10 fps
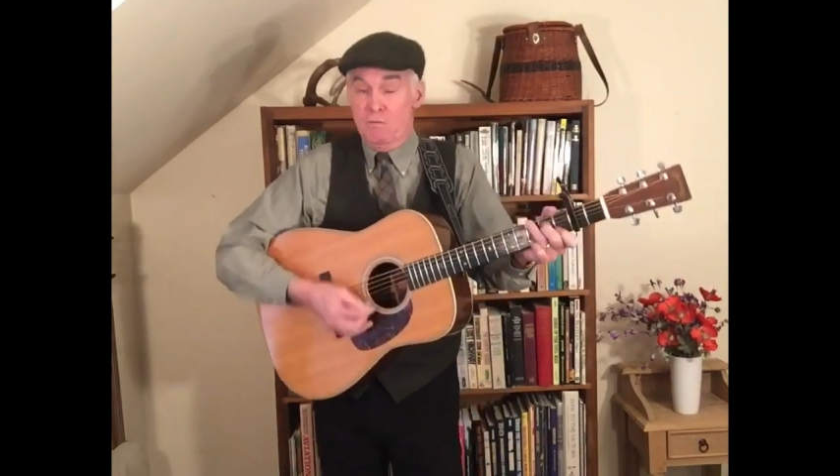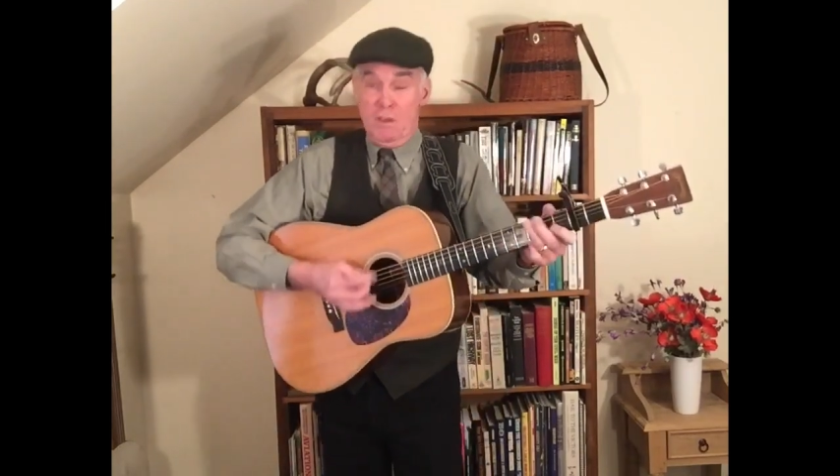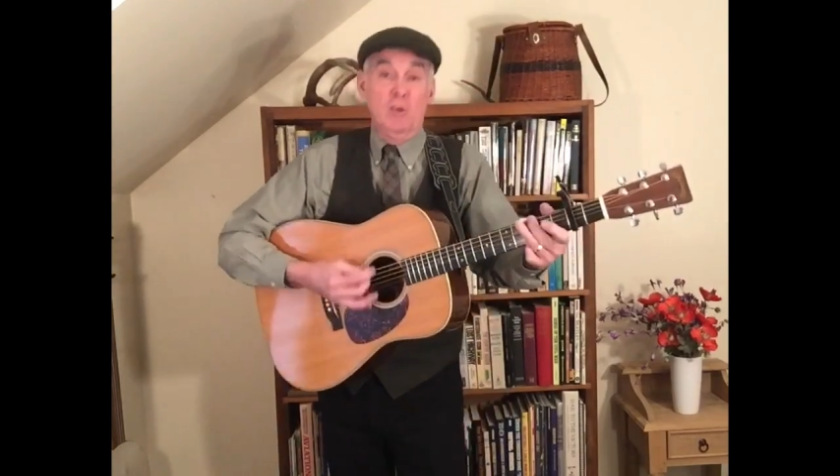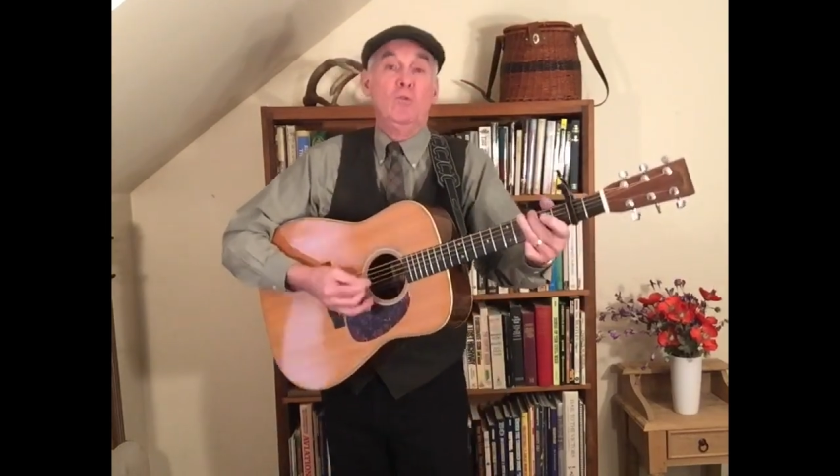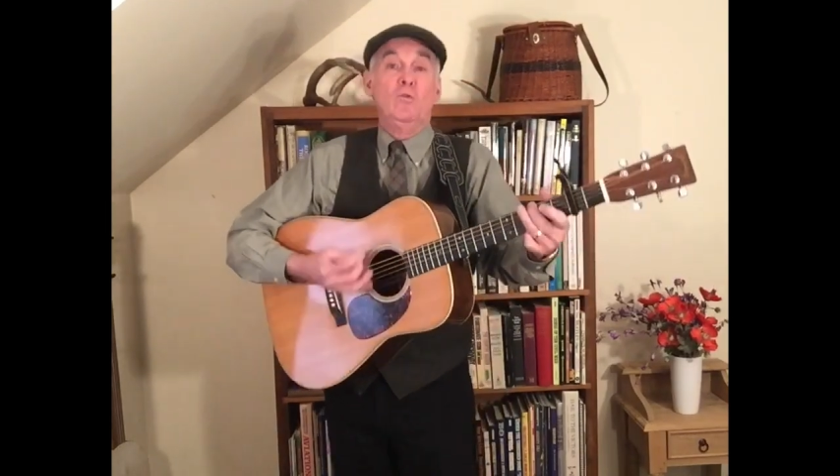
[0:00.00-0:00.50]

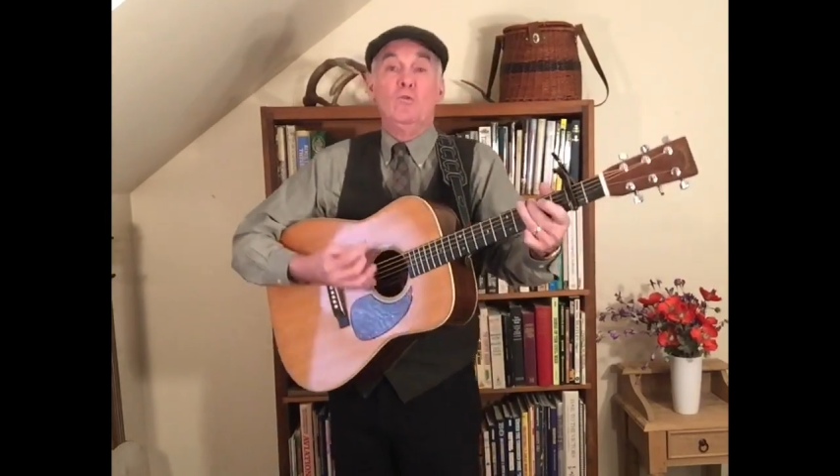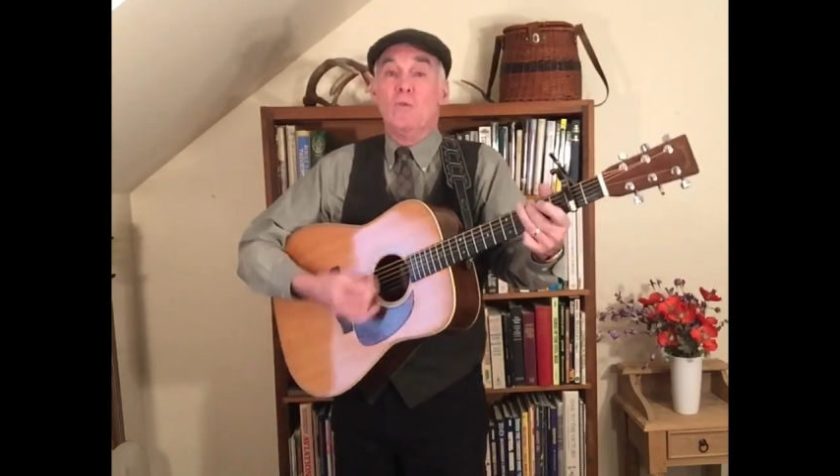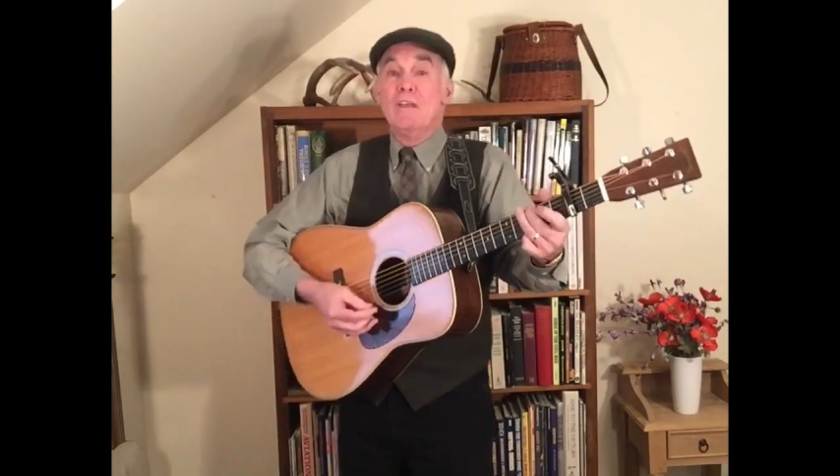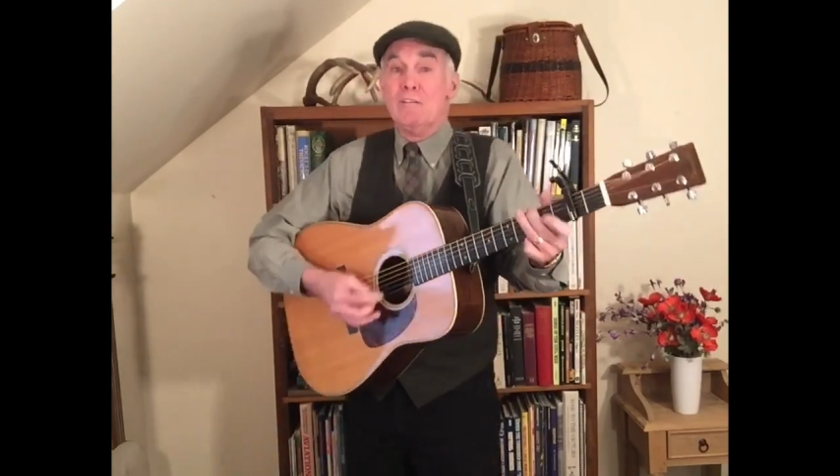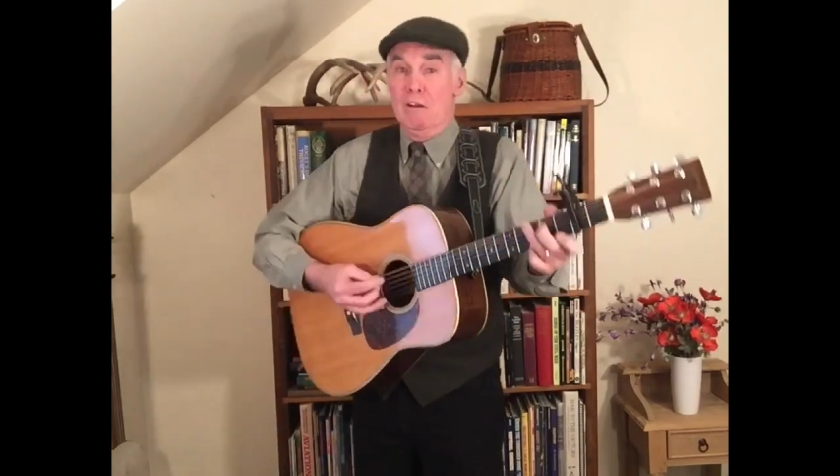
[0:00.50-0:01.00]
filled
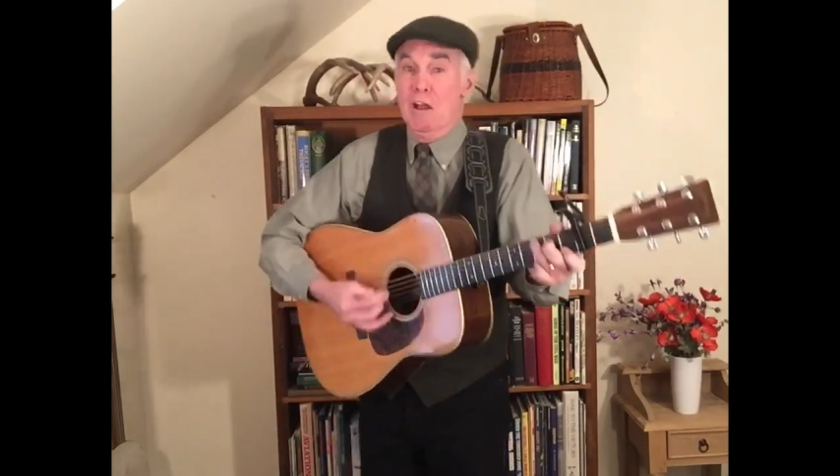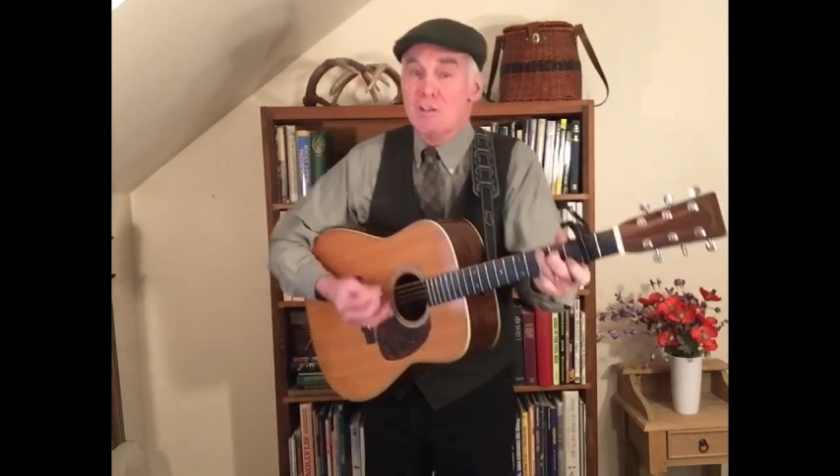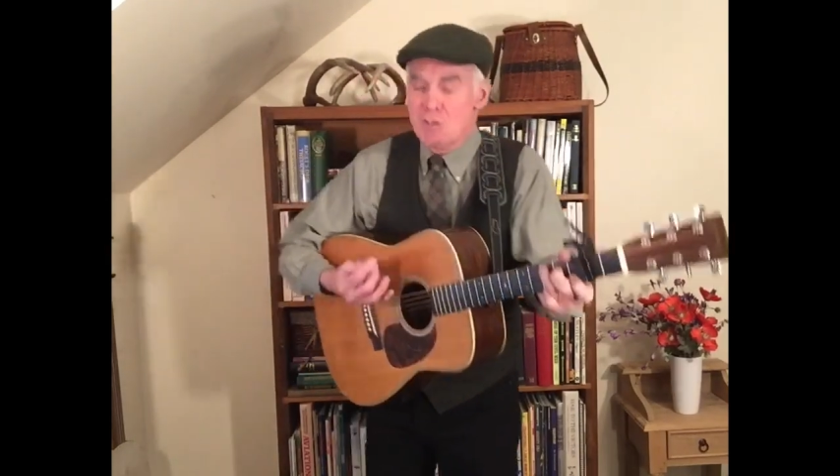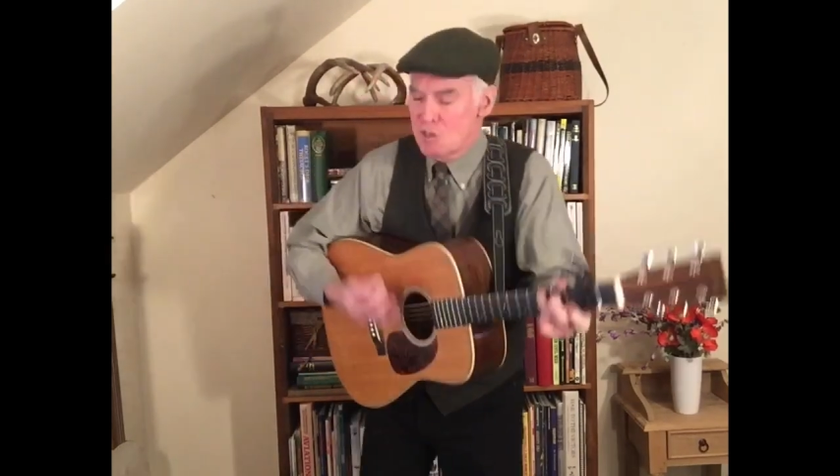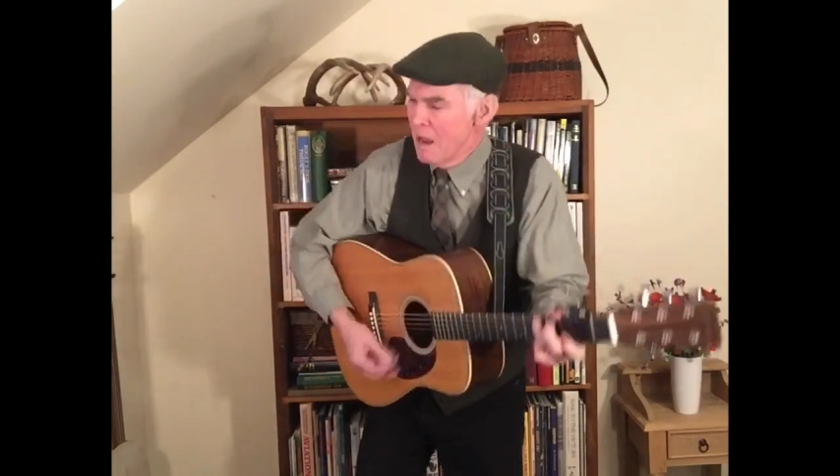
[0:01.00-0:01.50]
with
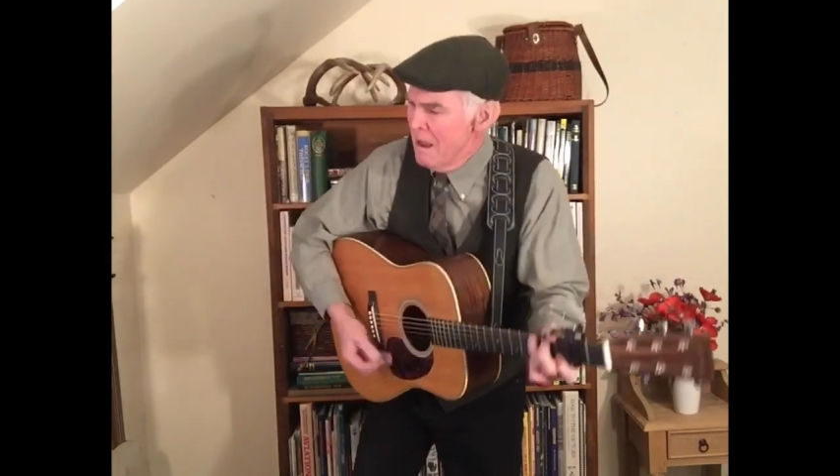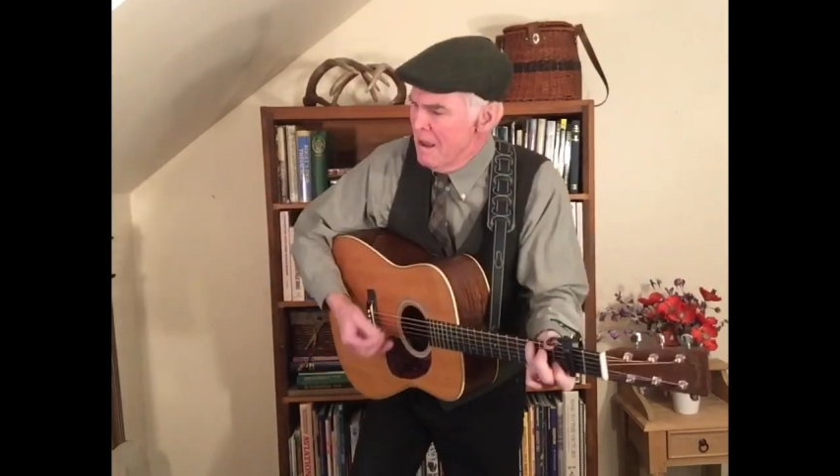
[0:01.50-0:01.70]
lust.